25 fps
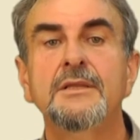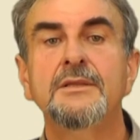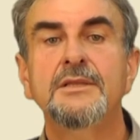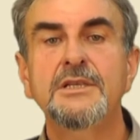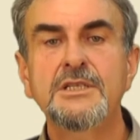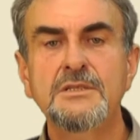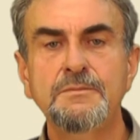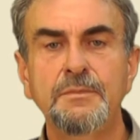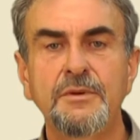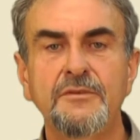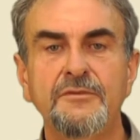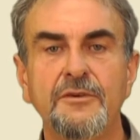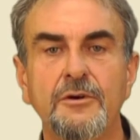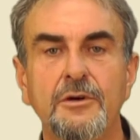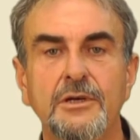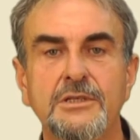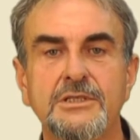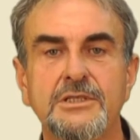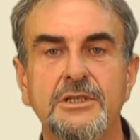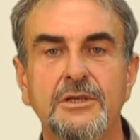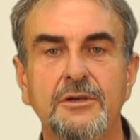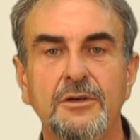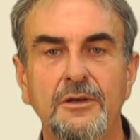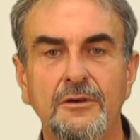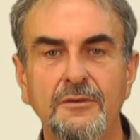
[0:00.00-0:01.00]
This
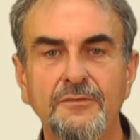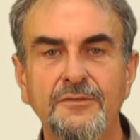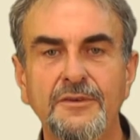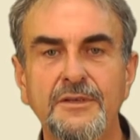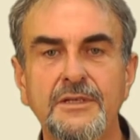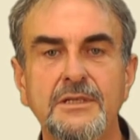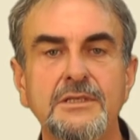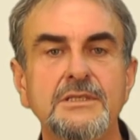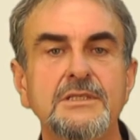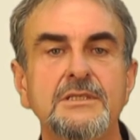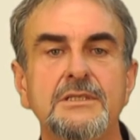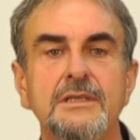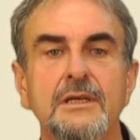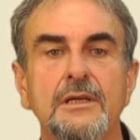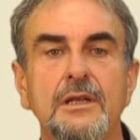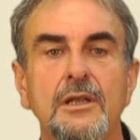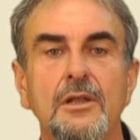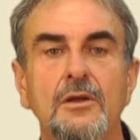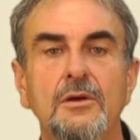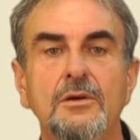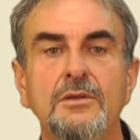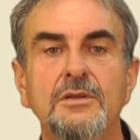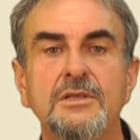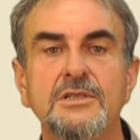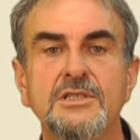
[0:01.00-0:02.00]
provides confidence
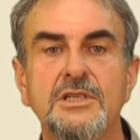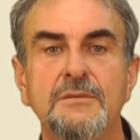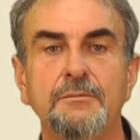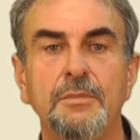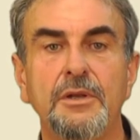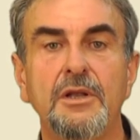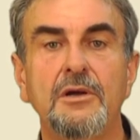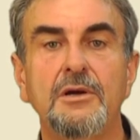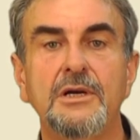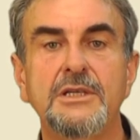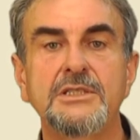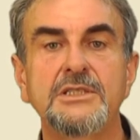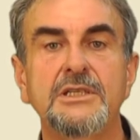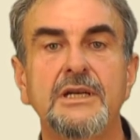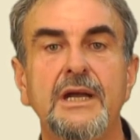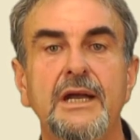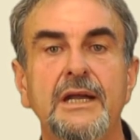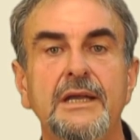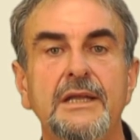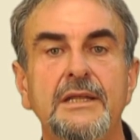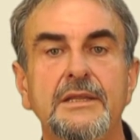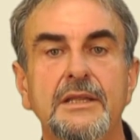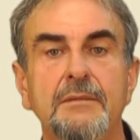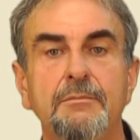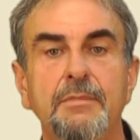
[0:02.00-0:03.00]
along the supply
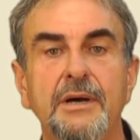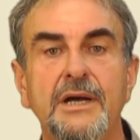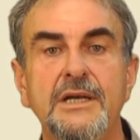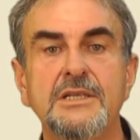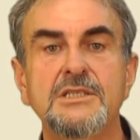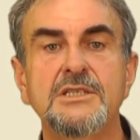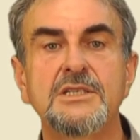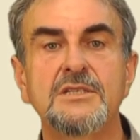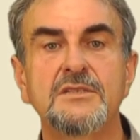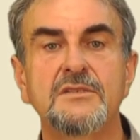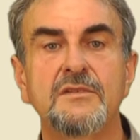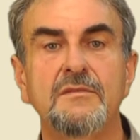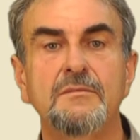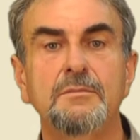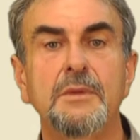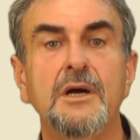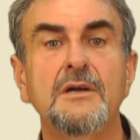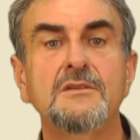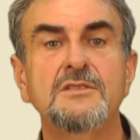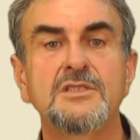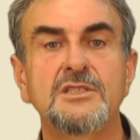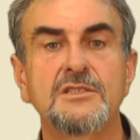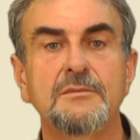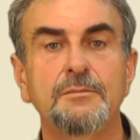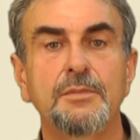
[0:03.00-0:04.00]
chain and the basis of
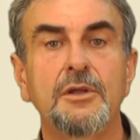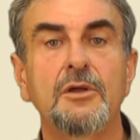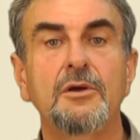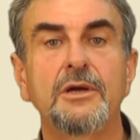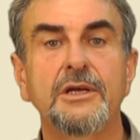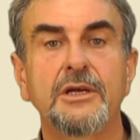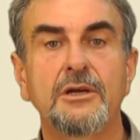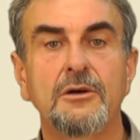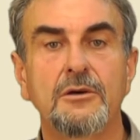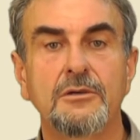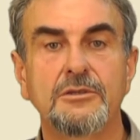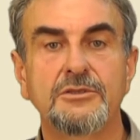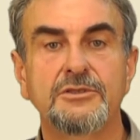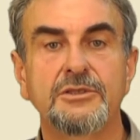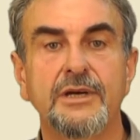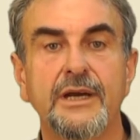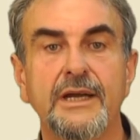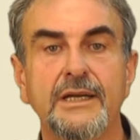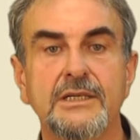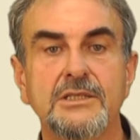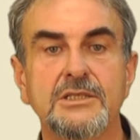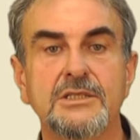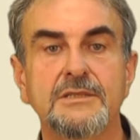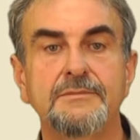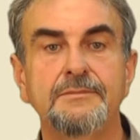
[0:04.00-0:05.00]
most supply
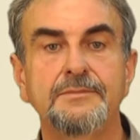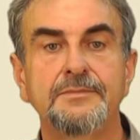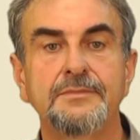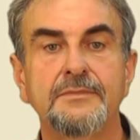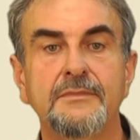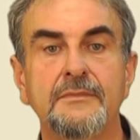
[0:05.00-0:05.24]
contracts.